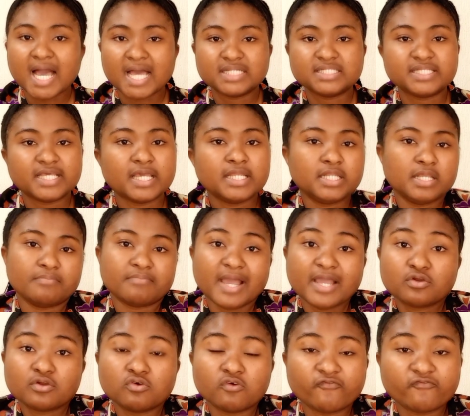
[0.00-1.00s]
and then a
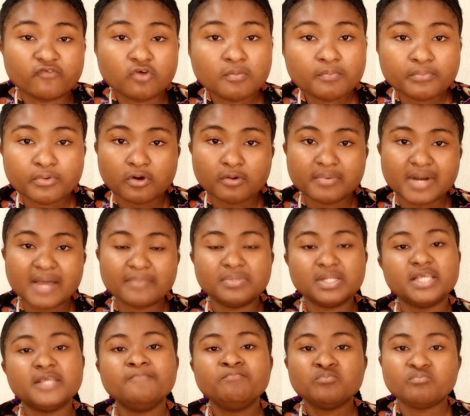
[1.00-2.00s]
microphone
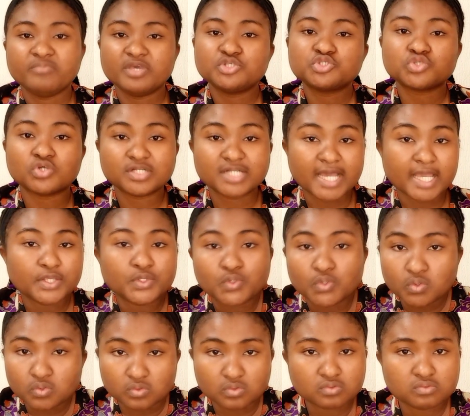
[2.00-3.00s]
probably. Make sure that
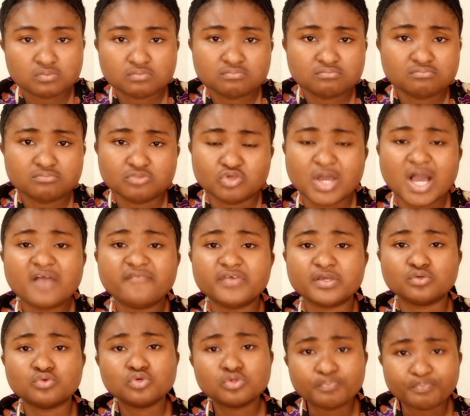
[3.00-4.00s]
you have
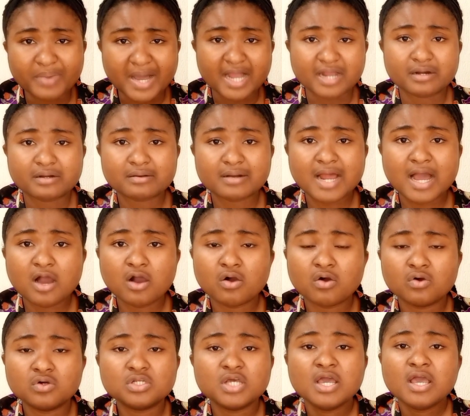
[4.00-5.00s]
a good
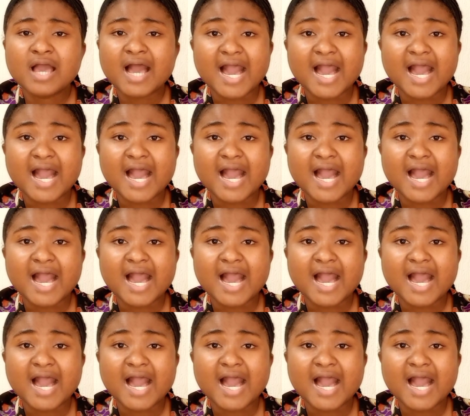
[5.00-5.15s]
background.